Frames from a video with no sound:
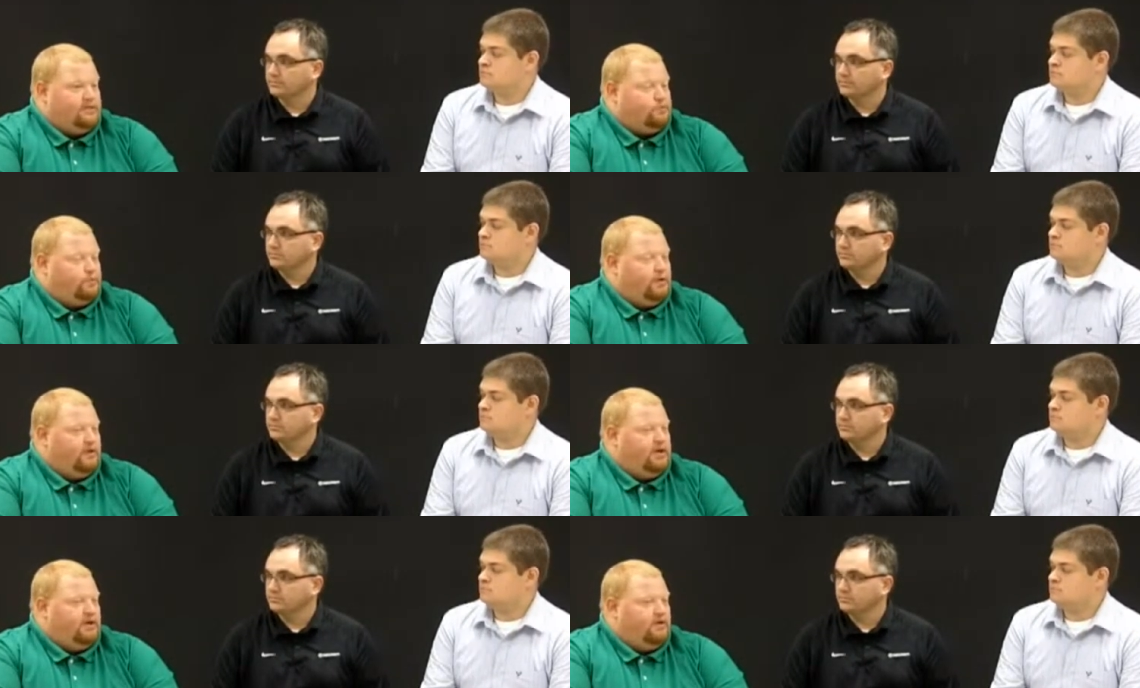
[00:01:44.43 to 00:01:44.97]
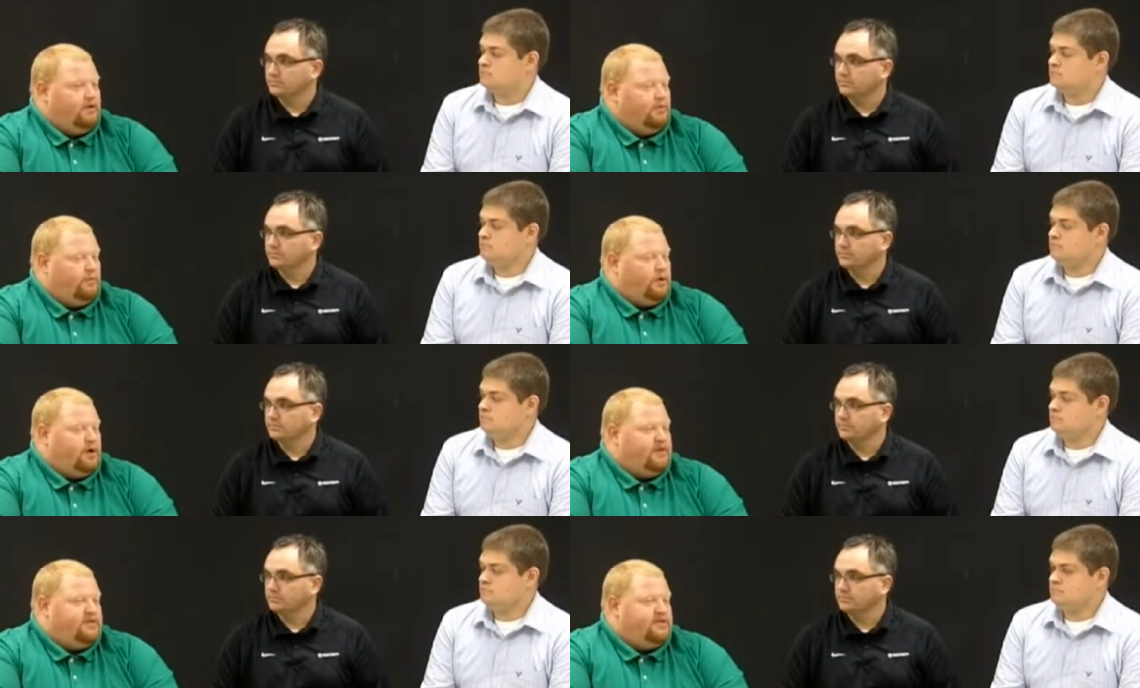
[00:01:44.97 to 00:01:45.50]
Speaker 1: It's really good.
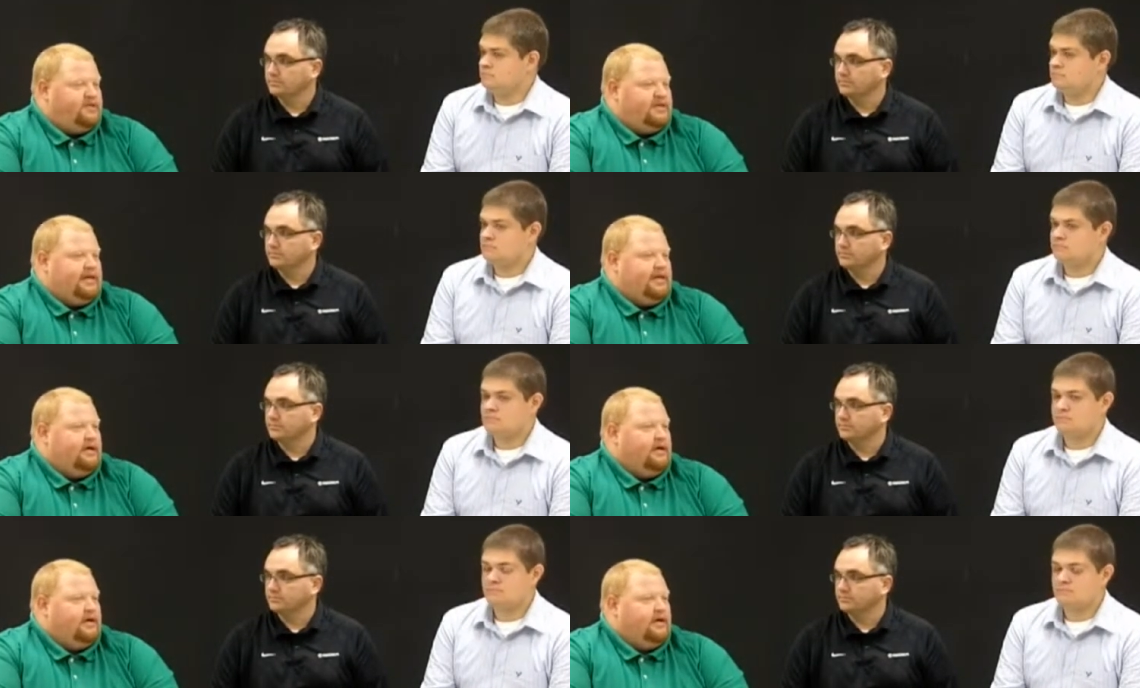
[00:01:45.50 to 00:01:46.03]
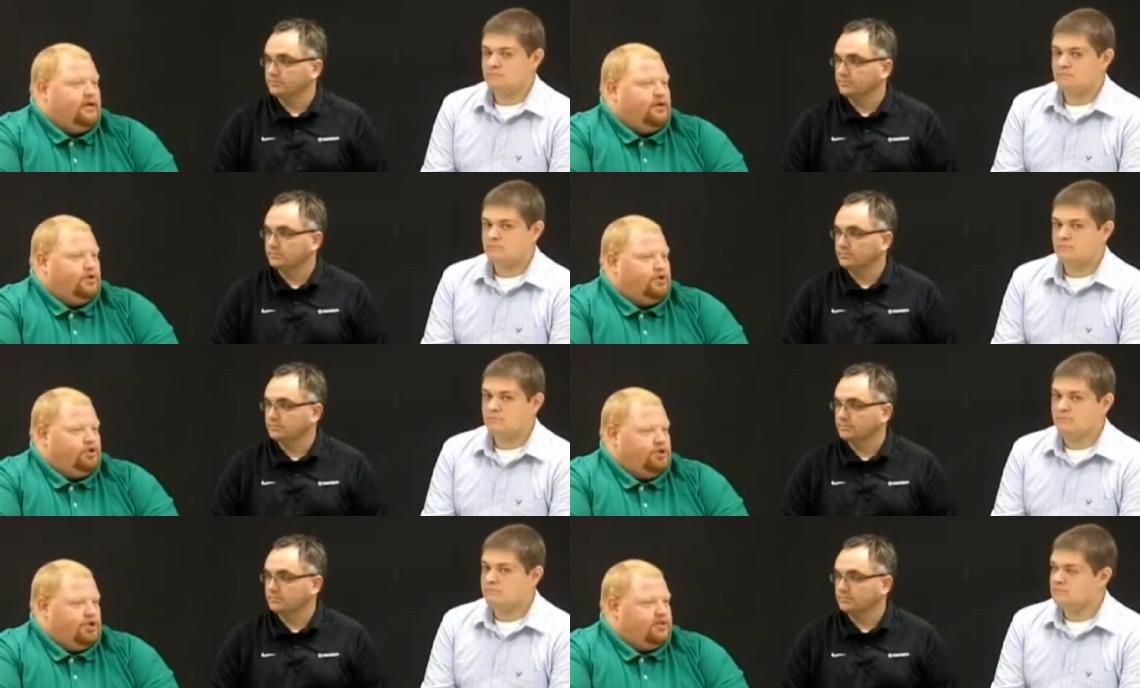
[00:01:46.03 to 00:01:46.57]
We're going to see
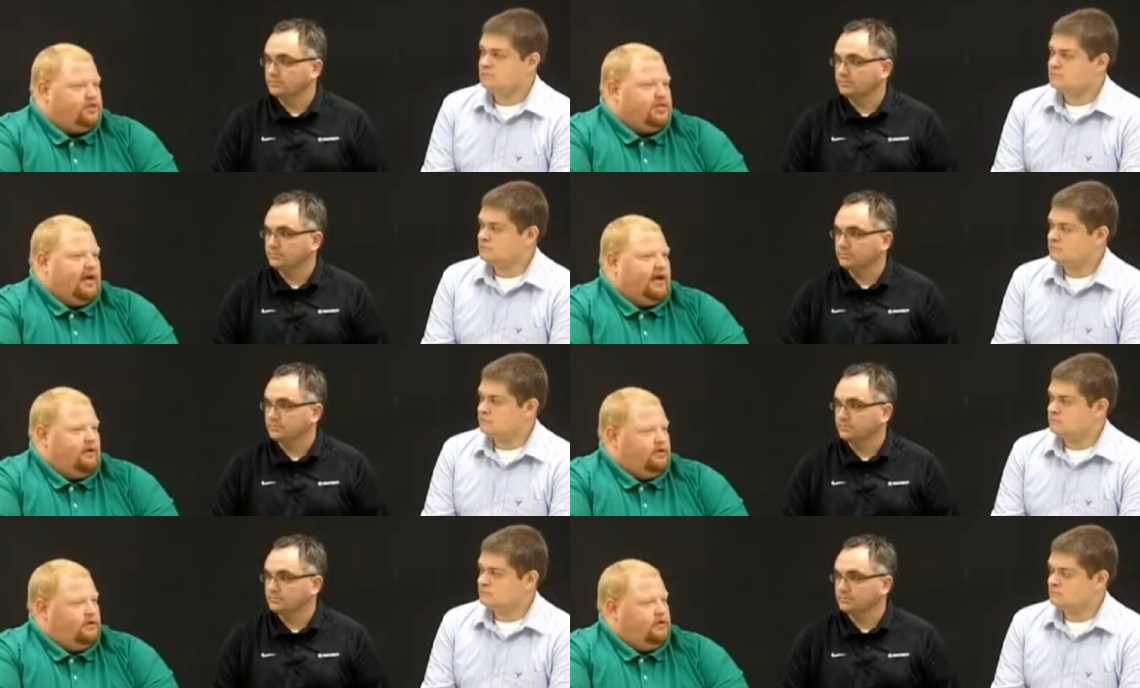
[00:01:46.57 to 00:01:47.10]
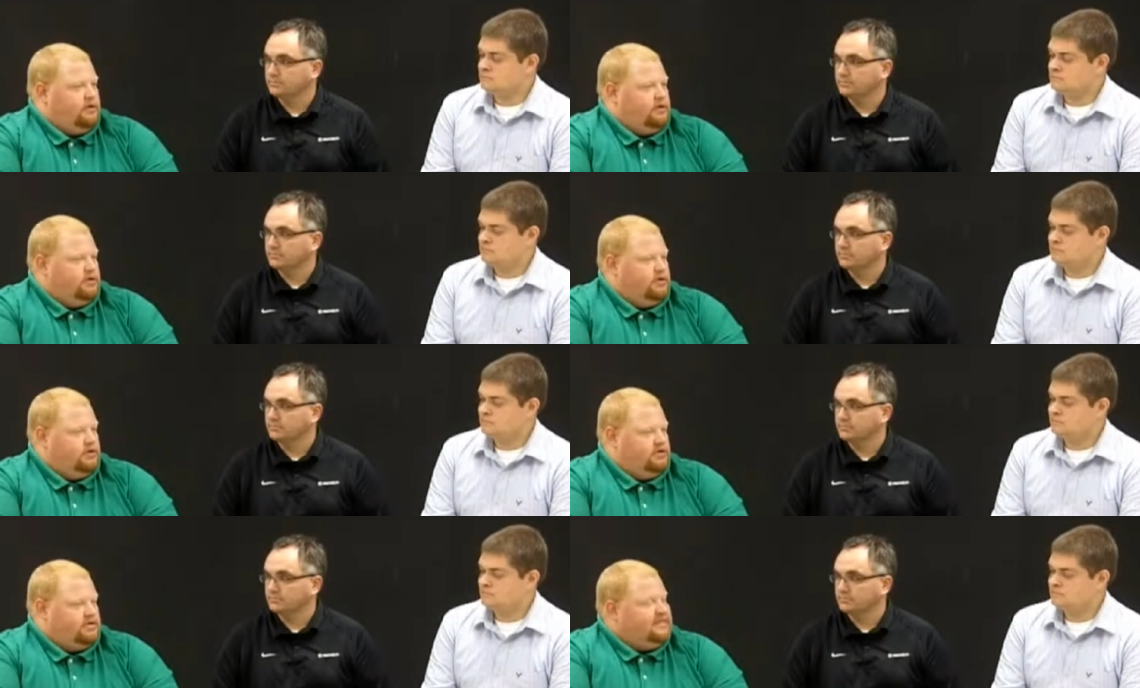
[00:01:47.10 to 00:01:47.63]
just how
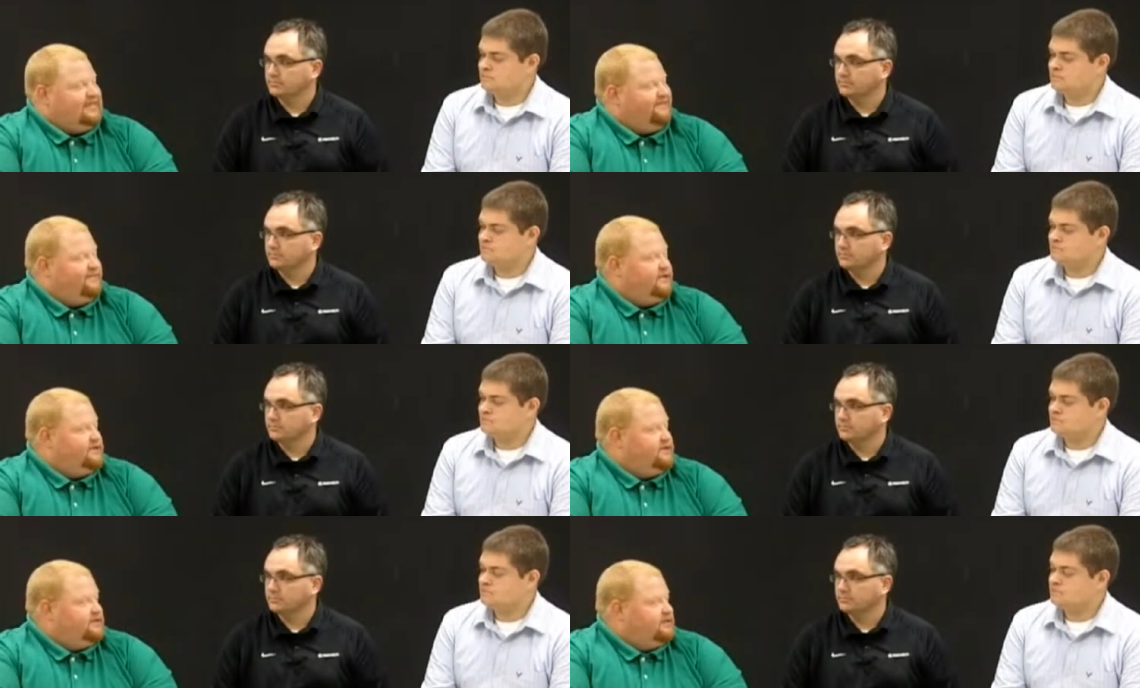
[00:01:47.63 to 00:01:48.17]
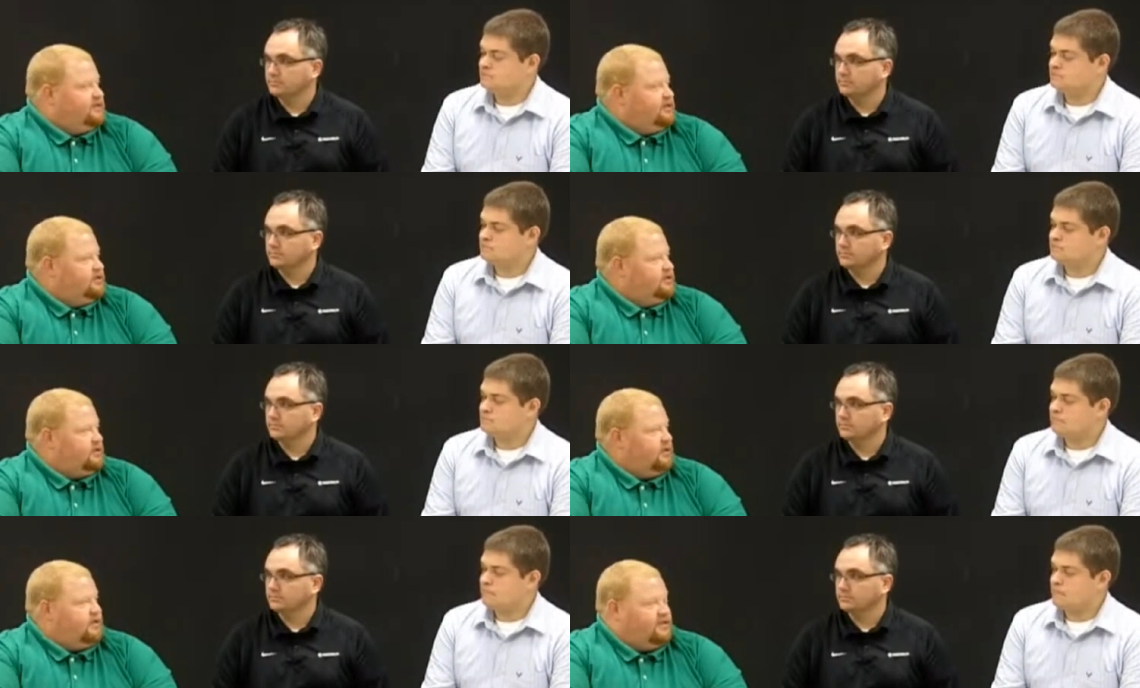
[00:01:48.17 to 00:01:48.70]
good this defense is
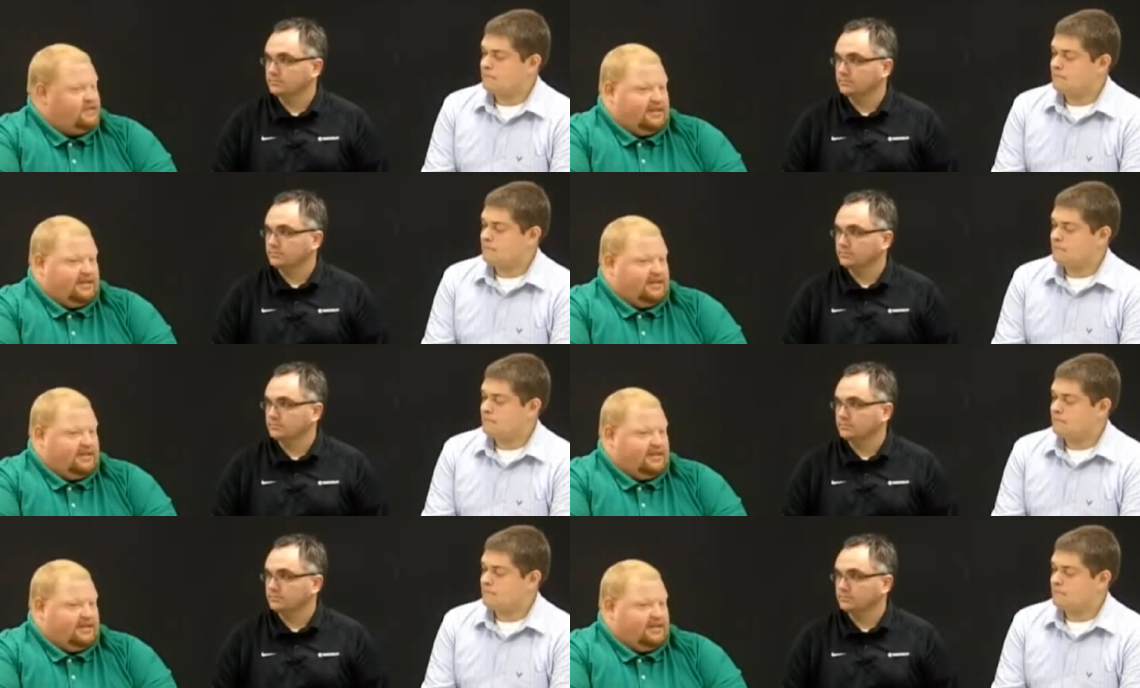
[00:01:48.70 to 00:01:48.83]
against Arnold.